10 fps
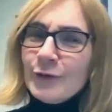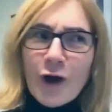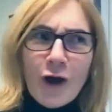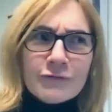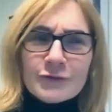
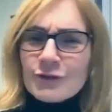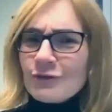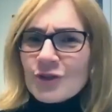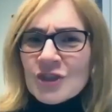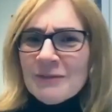of
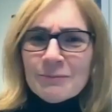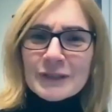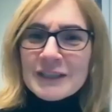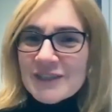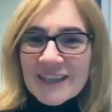
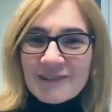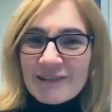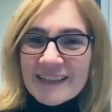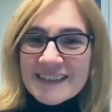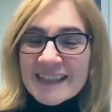cheaply
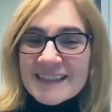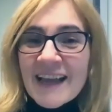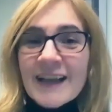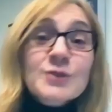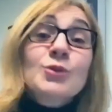generating
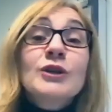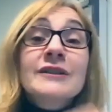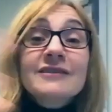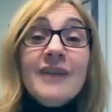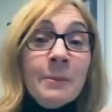text will
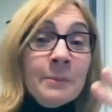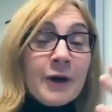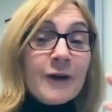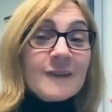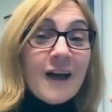dump
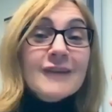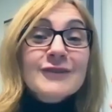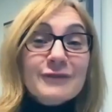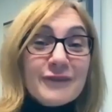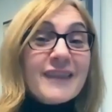a lot
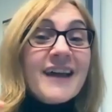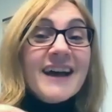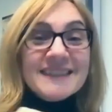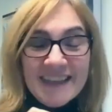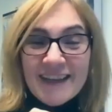of
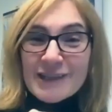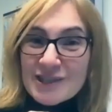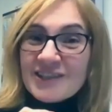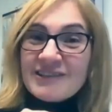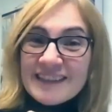that AI
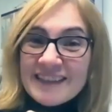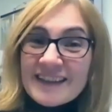generated